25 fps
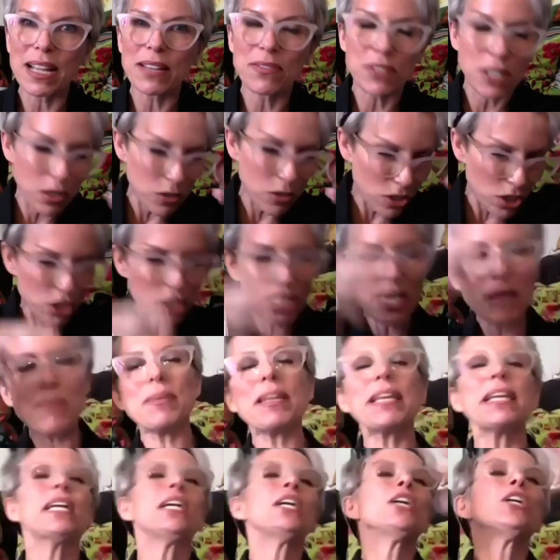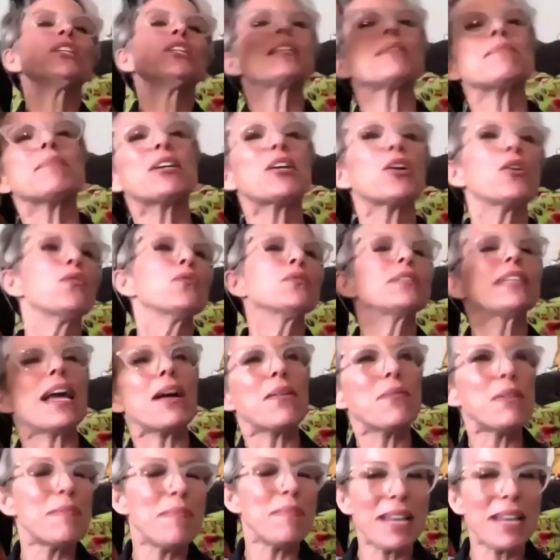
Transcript: I was, oh, just let me, just let me cool down a